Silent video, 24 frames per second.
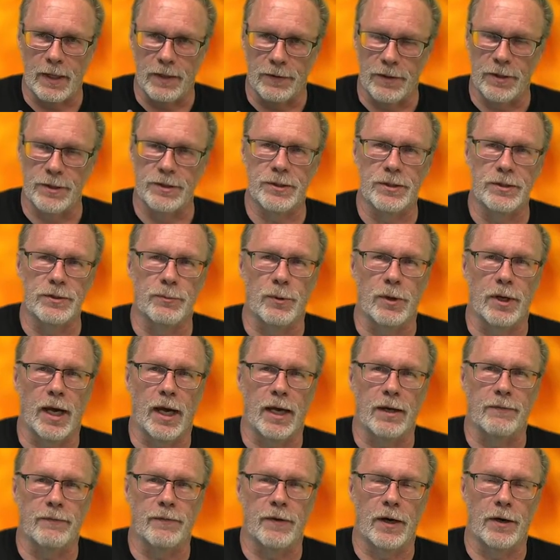This is what
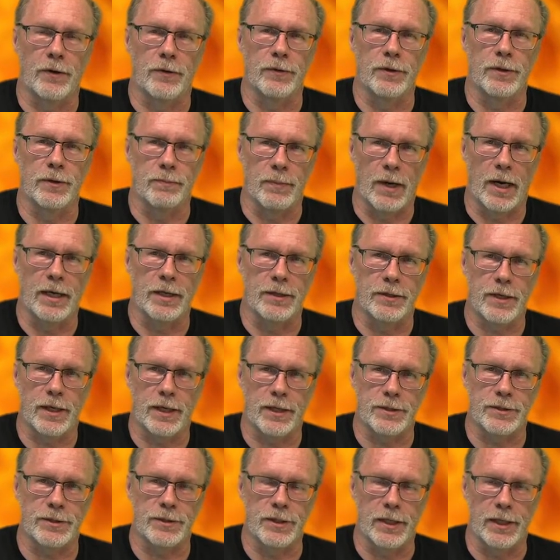I found in my
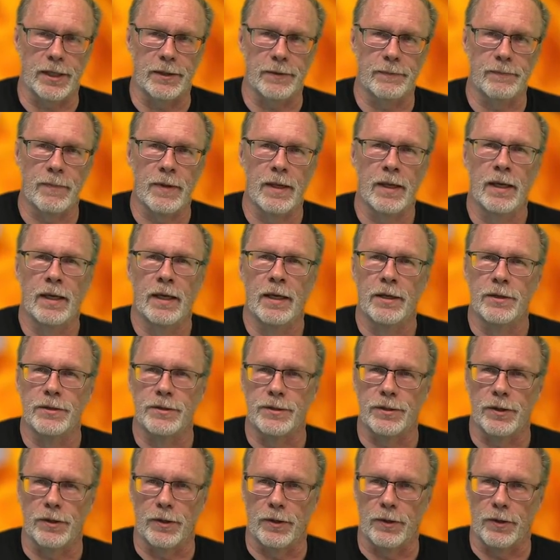testing.
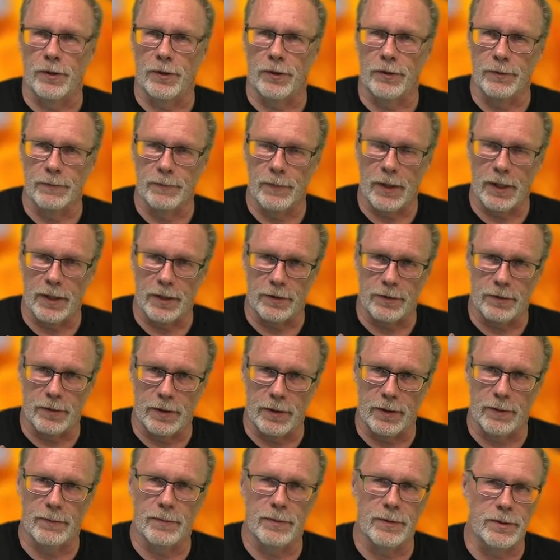So it
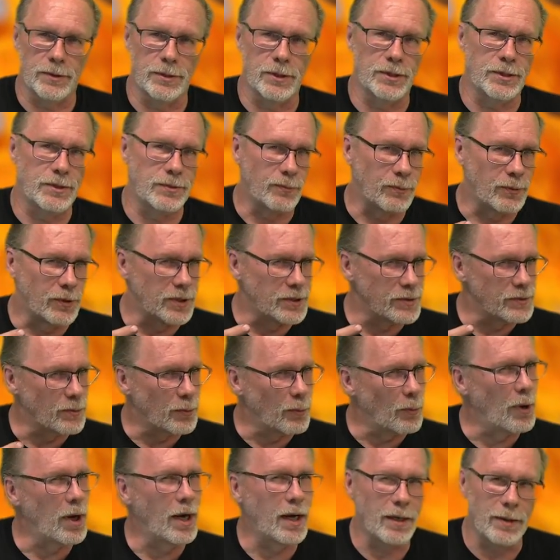just was
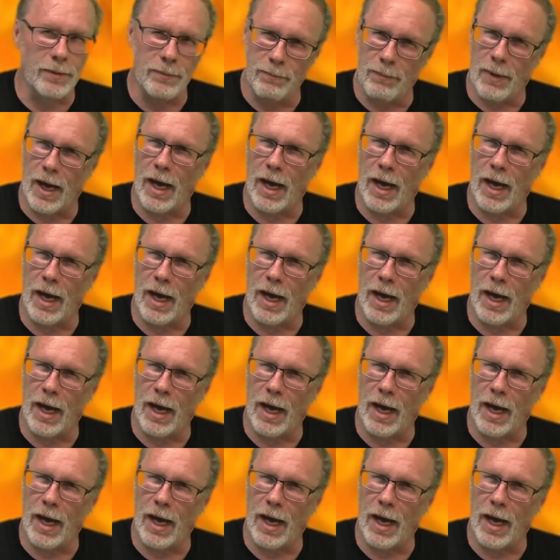1